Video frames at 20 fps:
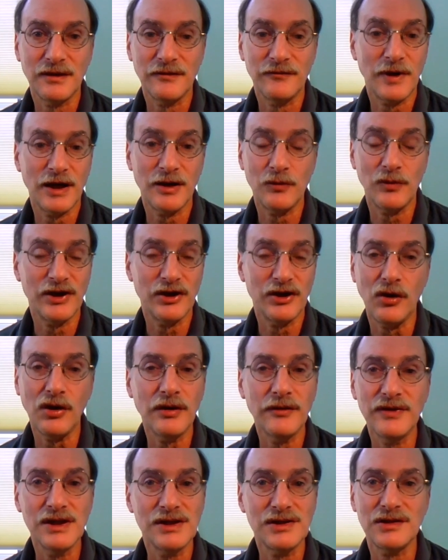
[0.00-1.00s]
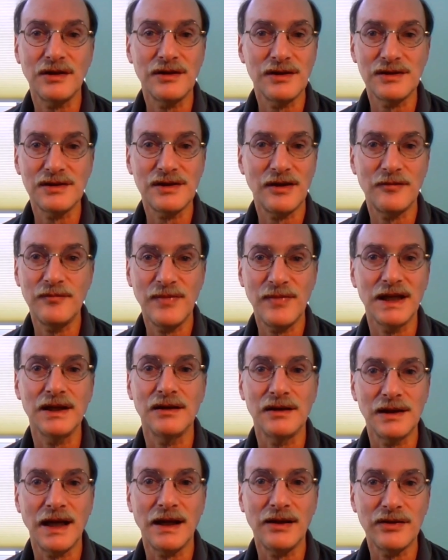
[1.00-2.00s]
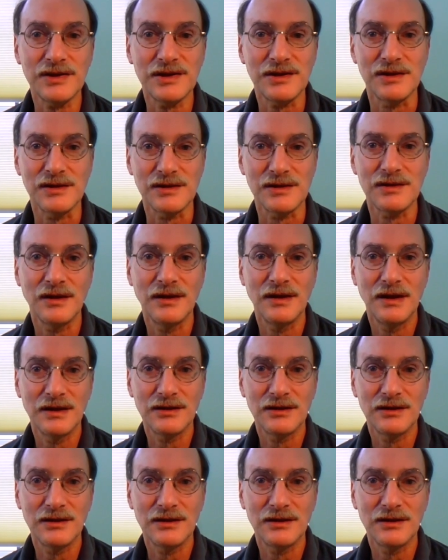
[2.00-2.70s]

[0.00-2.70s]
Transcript: and by the way, all of these studies have meta-analyses